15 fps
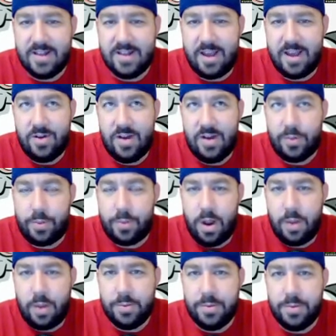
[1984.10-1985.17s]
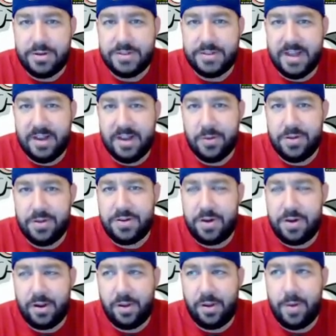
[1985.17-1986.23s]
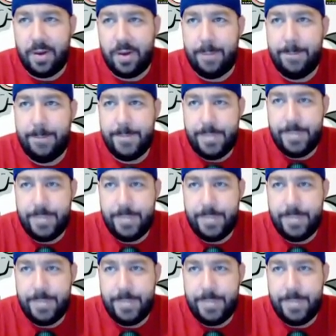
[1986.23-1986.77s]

I don't have a problem understanding what they're talking about.